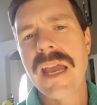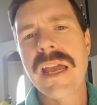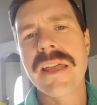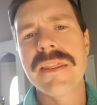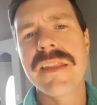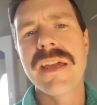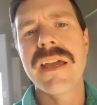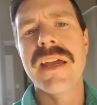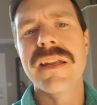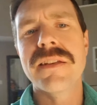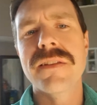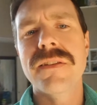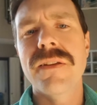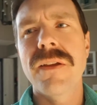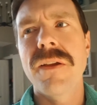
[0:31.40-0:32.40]
And
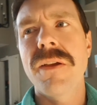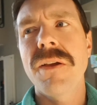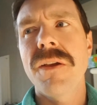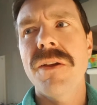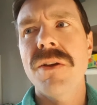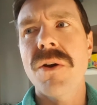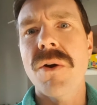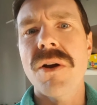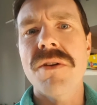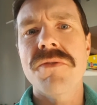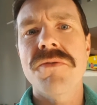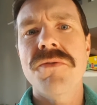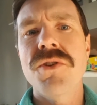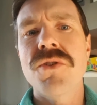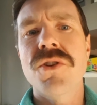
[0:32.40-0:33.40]
that,
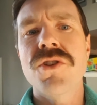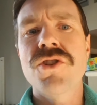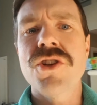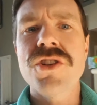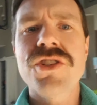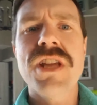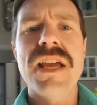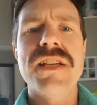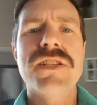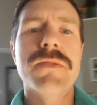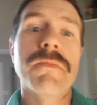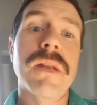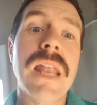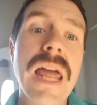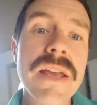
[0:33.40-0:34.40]
if you could just take
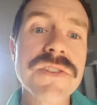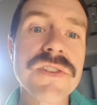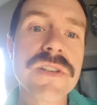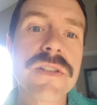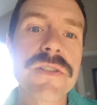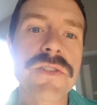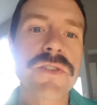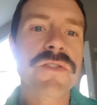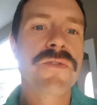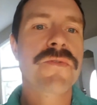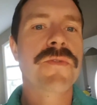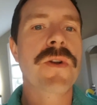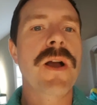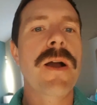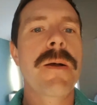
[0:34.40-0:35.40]
some lessons
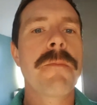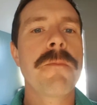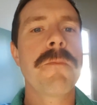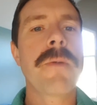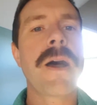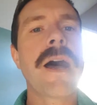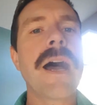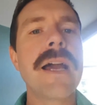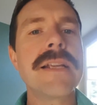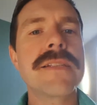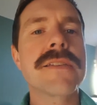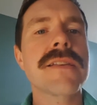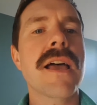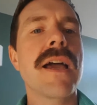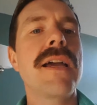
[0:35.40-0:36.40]
from
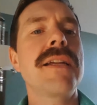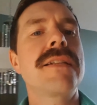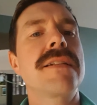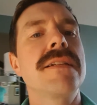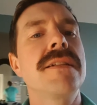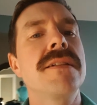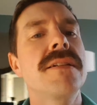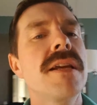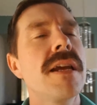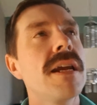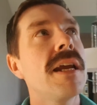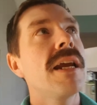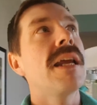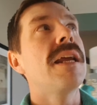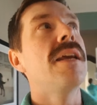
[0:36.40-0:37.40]
hindsight and
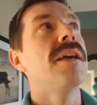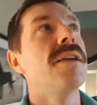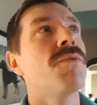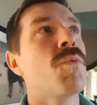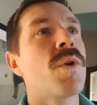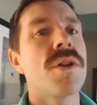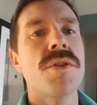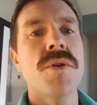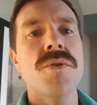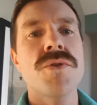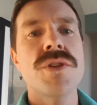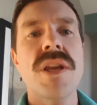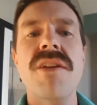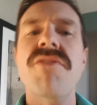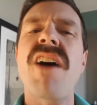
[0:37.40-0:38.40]
one of
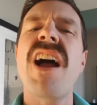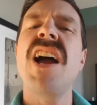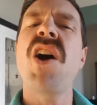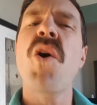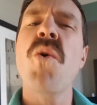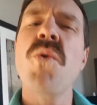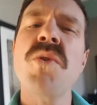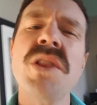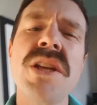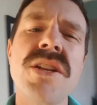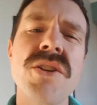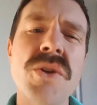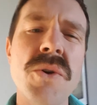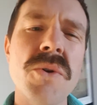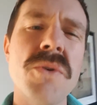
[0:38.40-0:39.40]
those, if I only
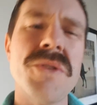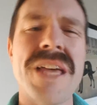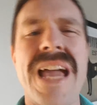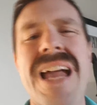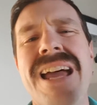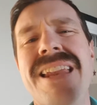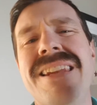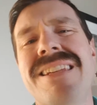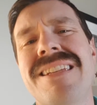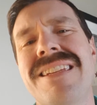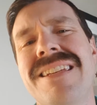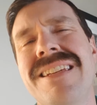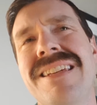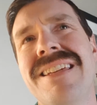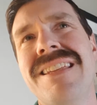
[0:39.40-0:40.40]
knew that,
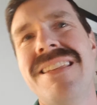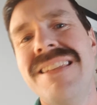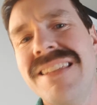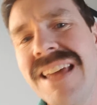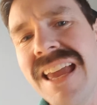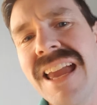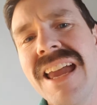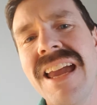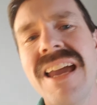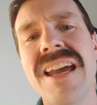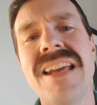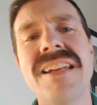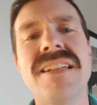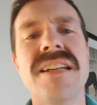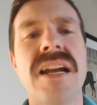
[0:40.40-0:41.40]

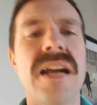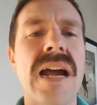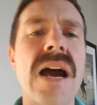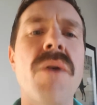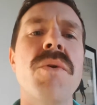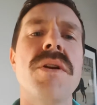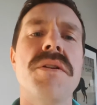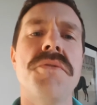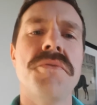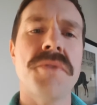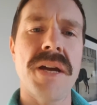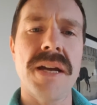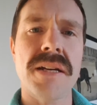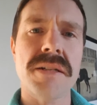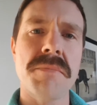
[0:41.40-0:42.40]
then how would it
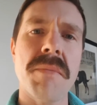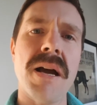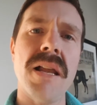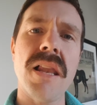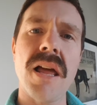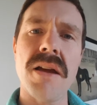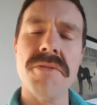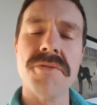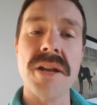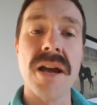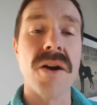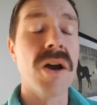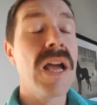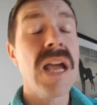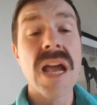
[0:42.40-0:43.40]
affect my life
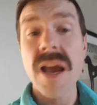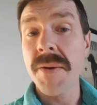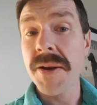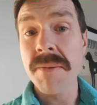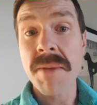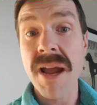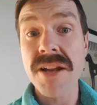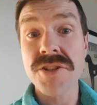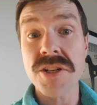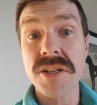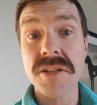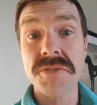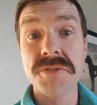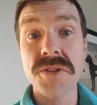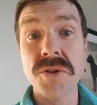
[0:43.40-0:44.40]
now? I mean, imagine
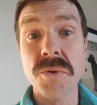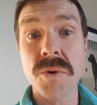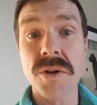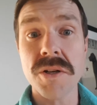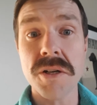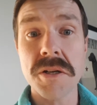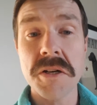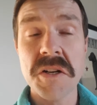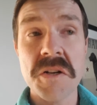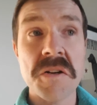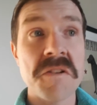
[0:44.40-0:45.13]
if you were,